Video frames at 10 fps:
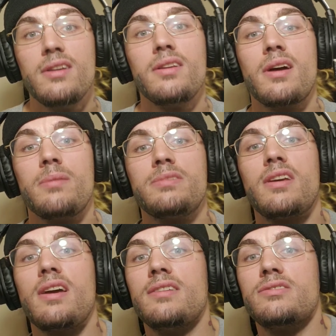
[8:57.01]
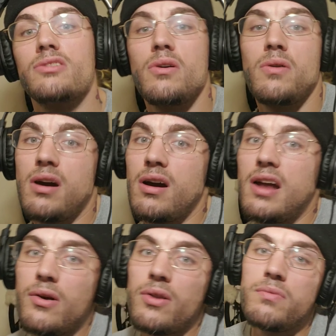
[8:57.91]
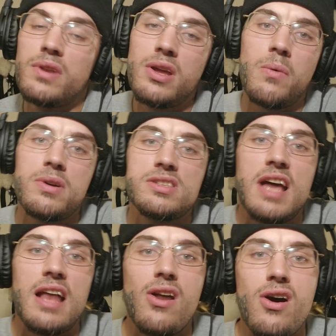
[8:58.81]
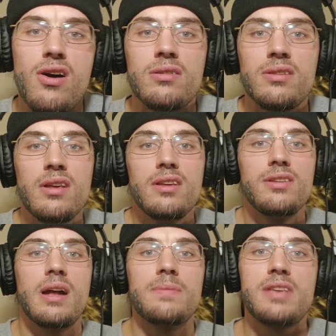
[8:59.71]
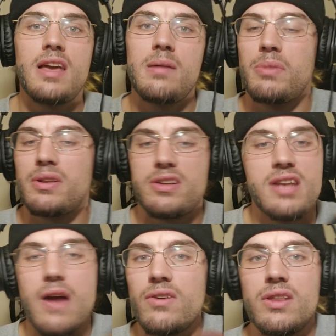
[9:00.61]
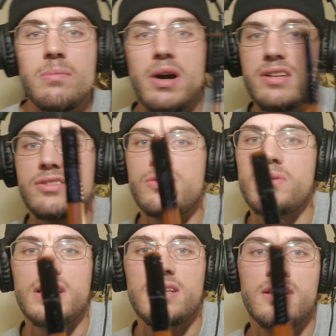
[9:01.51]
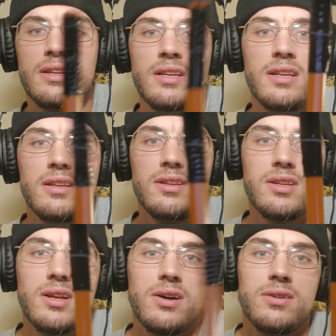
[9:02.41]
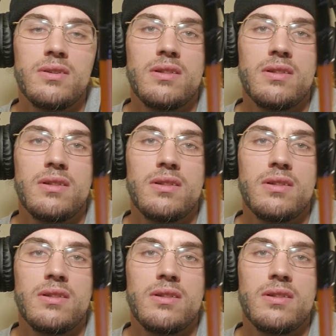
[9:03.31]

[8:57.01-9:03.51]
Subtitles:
You know what I'm saying? So I know the video wasn't that long, you know what I'm saying? But there's not really much to it, you know?